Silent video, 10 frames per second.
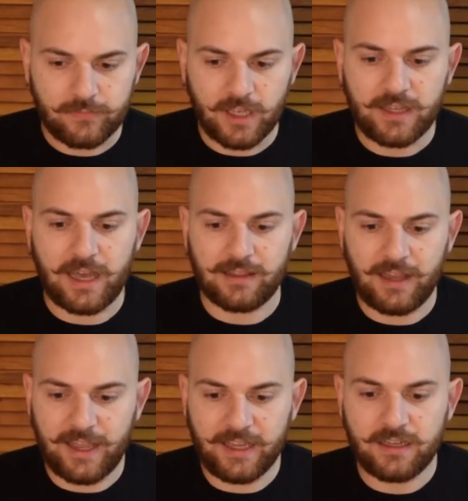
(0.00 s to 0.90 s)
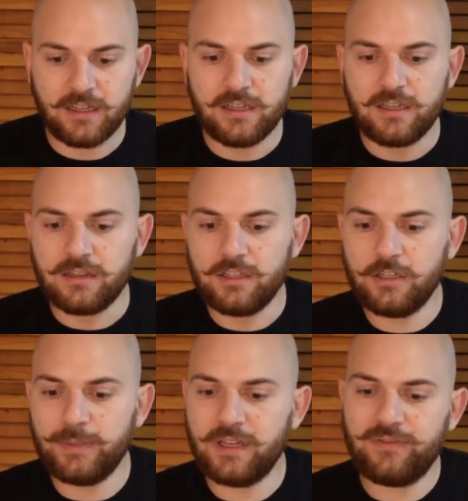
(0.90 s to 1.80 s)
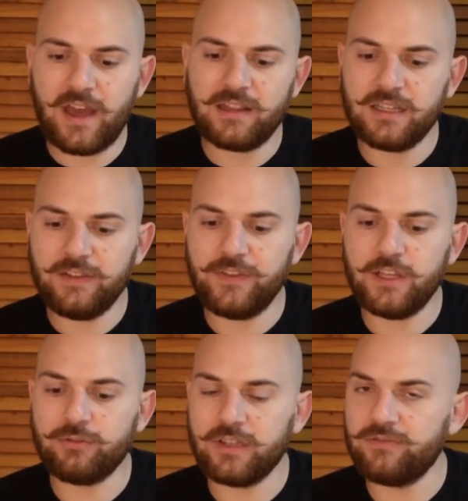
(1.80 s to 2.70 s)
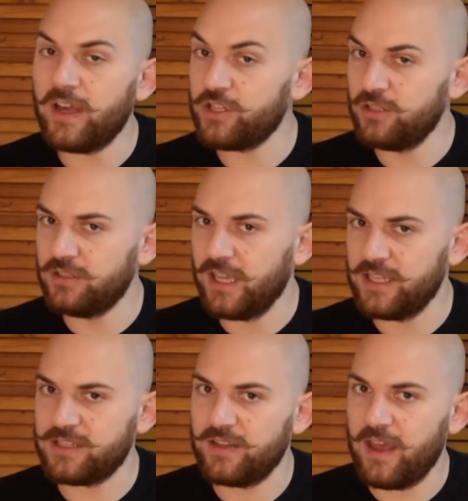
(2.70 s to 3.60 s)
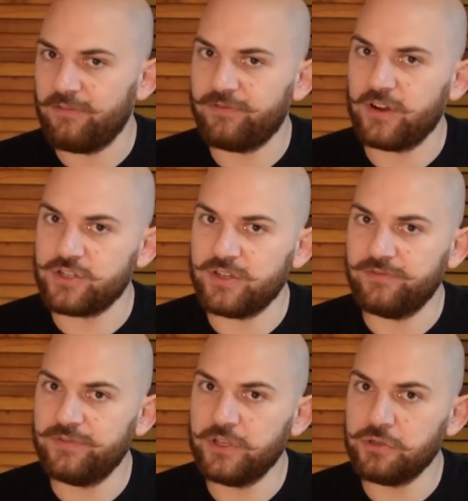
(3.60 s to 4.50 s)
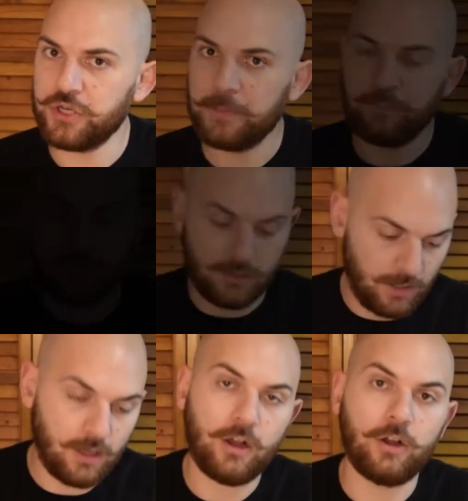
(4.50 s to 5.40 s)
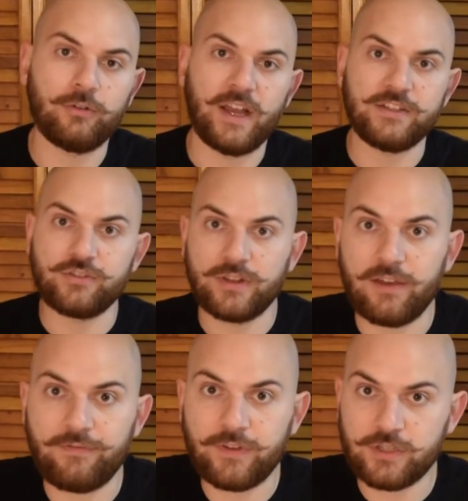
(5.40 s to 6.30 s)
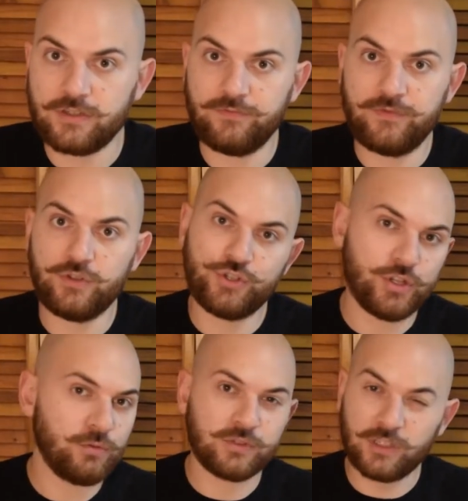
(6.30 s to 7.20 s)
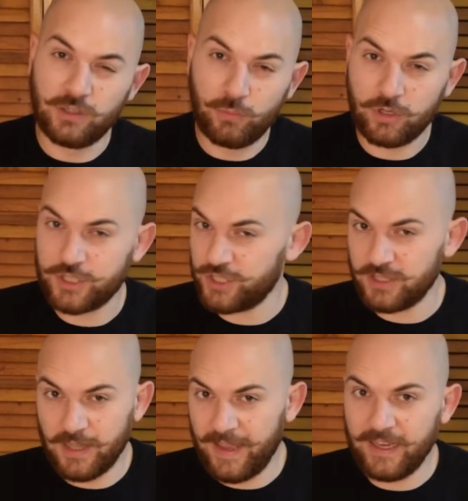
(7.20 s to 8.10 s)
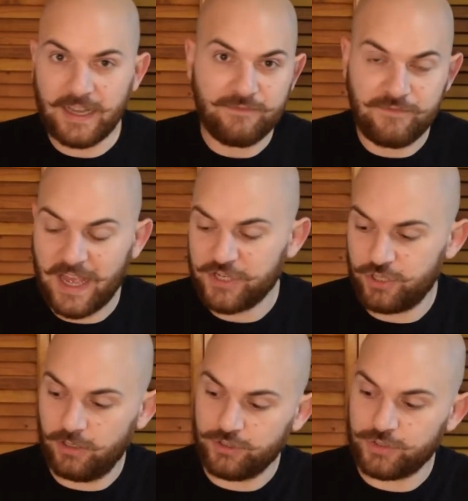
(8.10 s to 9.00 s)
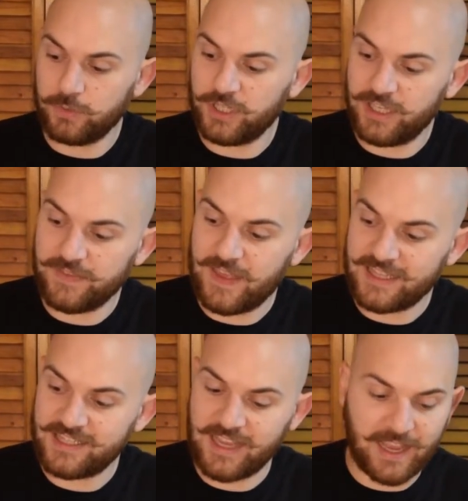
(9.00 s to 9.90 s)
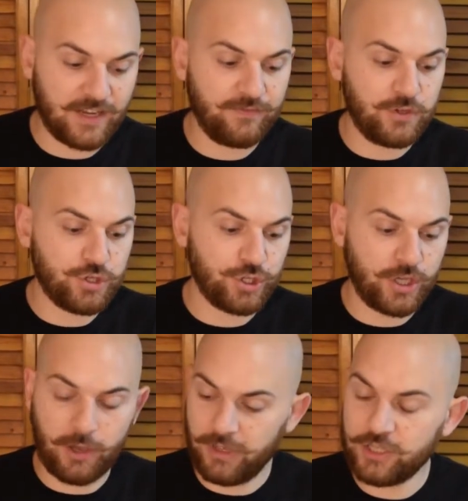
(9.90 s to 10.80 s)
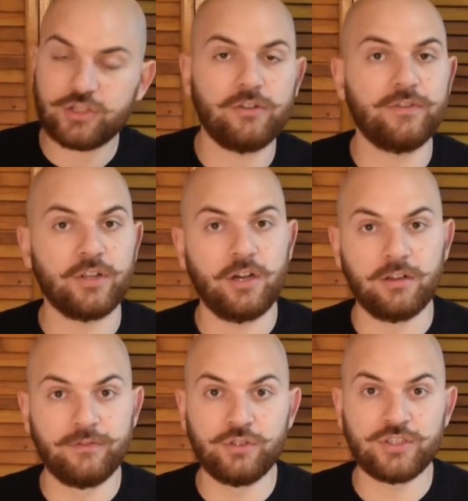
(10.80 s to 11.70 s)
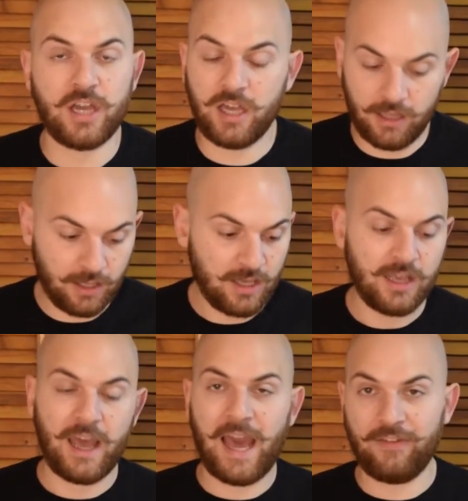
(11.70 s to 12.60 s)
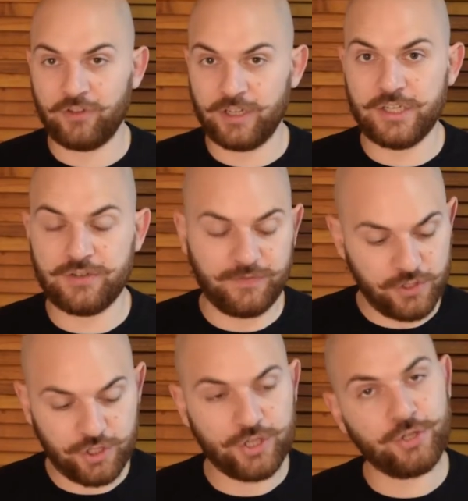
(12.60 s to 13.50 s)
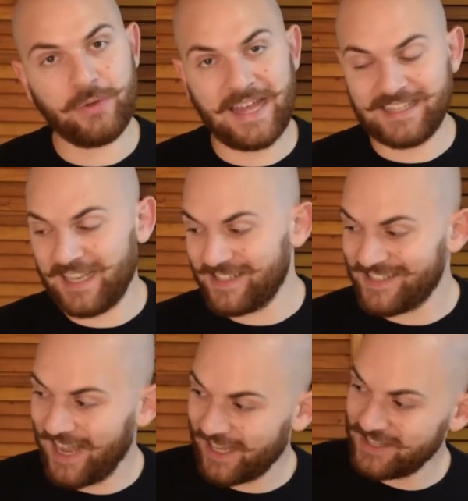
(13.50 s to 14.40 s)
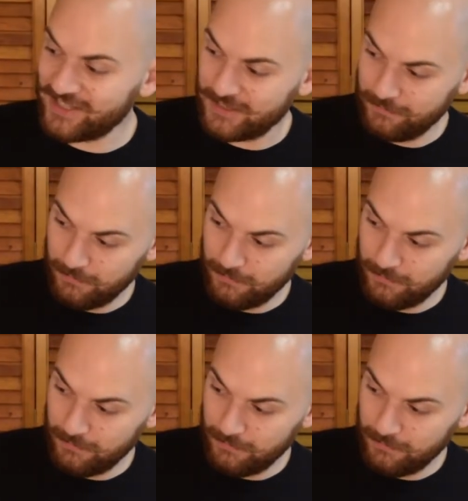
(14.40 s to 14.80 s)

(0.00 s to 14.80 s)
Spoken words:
Yeah, light, little bit of that leafy green vegetal taste on that first infusion. Alright, so that first infusion was a little more just light and vegetal. So we're going to get that second infusion going. So for Gong Fu style, after each infusion, you add 10 seconds.